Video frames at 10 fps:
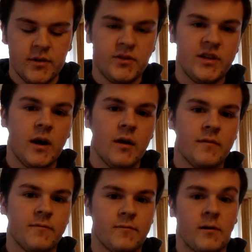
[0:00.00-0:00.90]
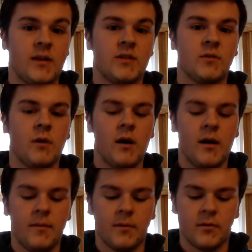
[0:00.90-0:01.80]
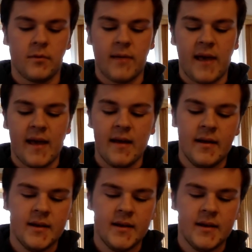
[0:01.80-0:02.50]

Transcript: John Francois Berube